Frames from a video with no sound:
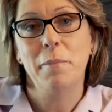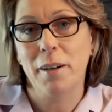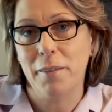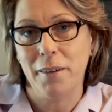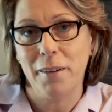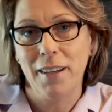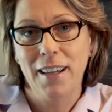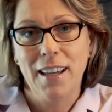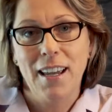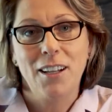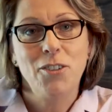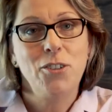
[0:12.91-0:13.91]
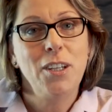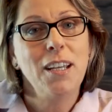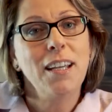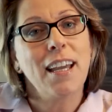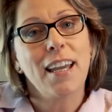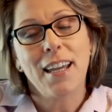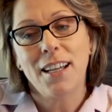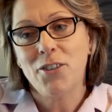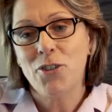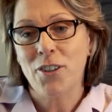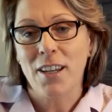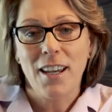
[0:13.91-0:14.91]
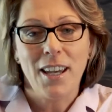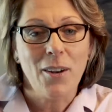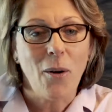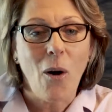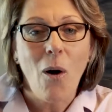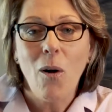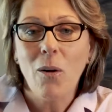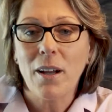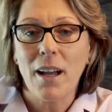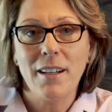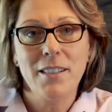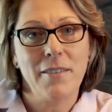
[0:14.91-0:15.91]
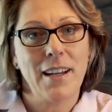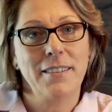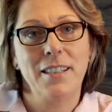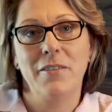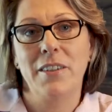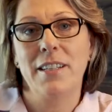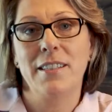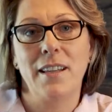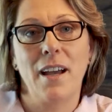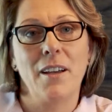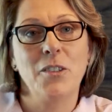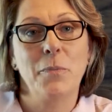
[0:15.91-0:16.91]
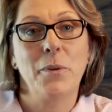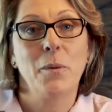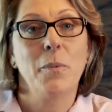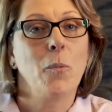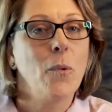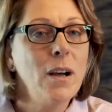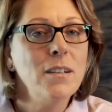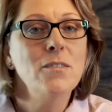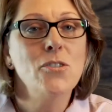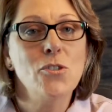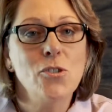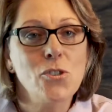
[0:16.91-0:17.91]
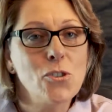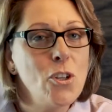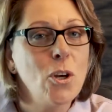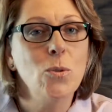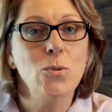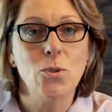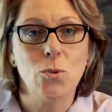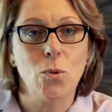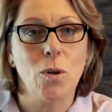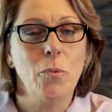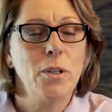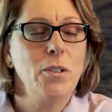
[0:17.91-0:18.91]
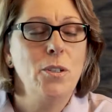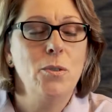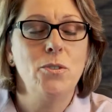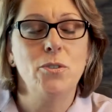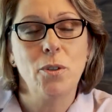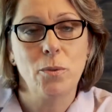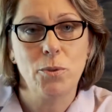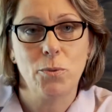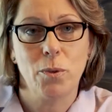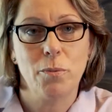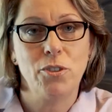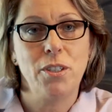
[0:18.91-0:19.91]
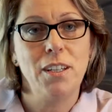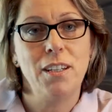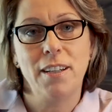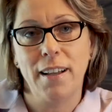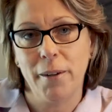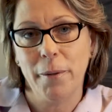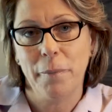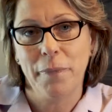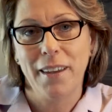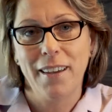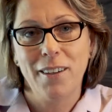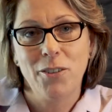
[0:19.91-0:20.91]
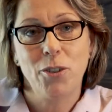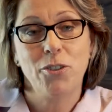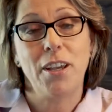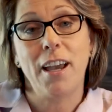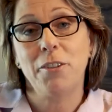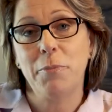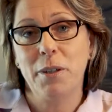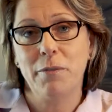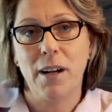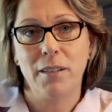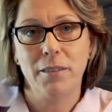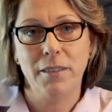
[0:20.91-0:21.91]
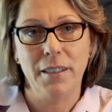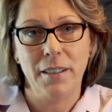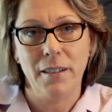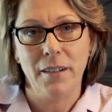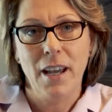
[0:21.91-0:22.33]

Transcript: mother. And she engaged in all kinds of activities in the hospital, but one snowstorm, one huge snowstorm, she needed help. So she asked me to volunteer.